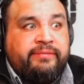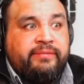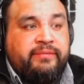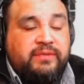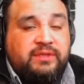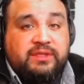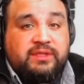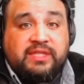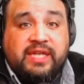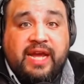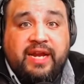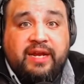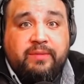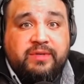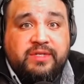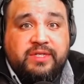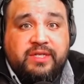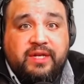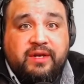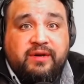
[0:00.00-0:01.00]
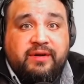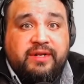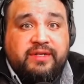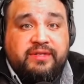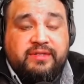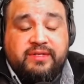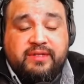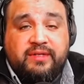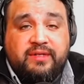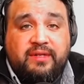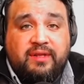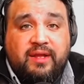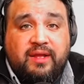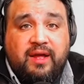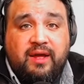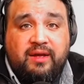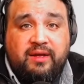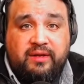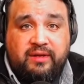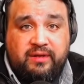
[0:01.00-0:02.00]
daddy was here at 6
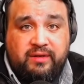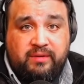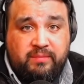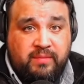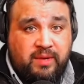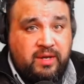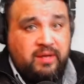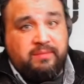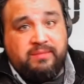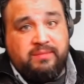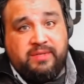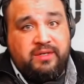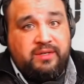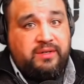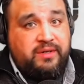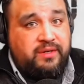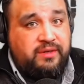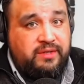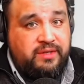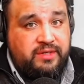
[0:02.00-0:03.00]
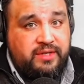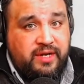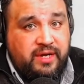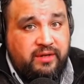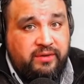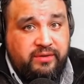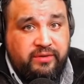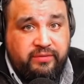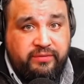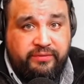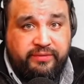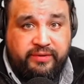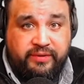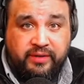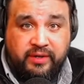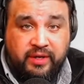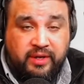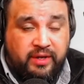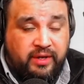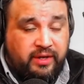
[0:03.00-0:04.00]
o'clock and mom didn't turn the child over
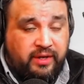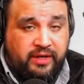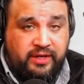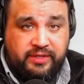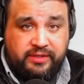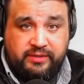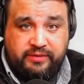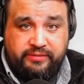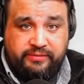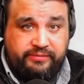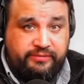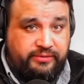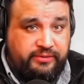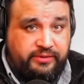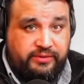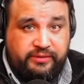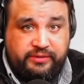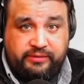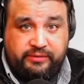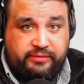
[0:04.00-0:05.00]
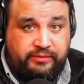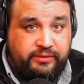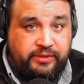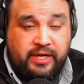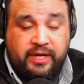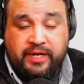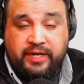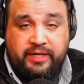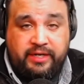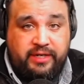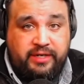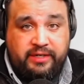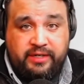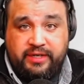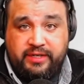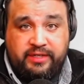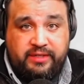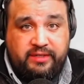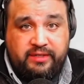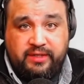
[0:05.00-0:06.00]
and Johnny didn't
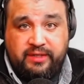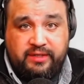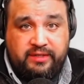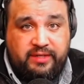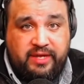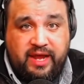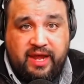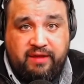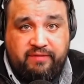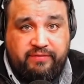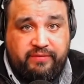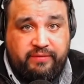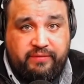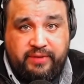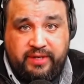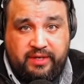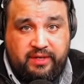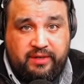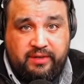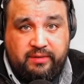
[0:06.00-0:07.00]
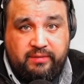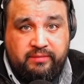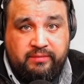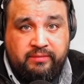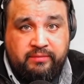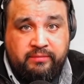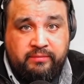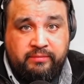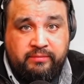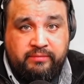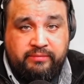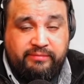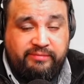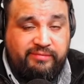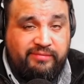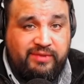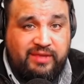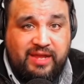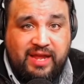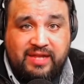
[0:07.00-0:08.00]
get to see his dad for the weekend.
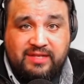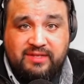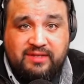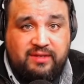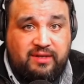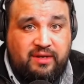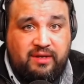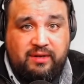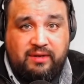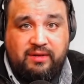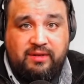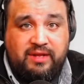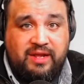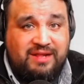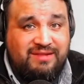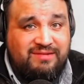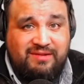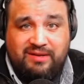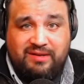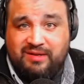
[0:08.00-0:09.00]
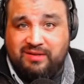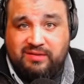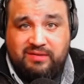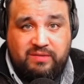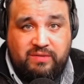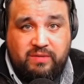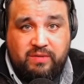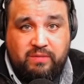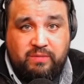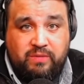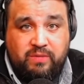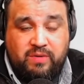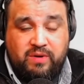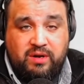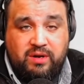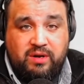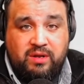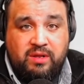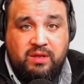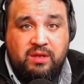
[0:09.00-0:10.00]
And that's it. That's an incident
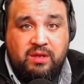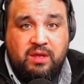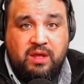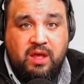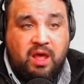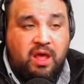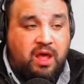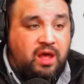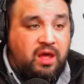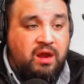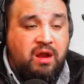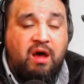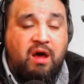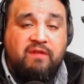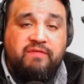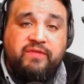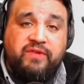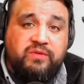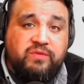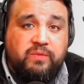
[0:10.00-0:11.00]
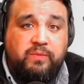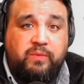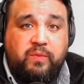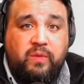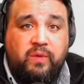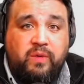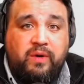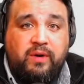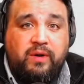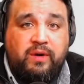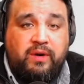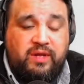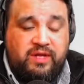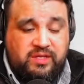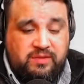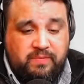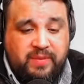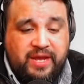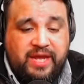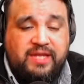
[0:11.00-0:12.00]
report. An offense report
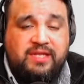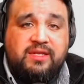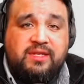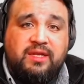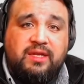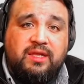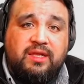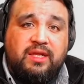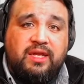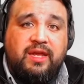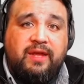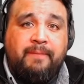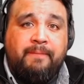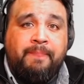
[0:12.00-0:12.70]
is basically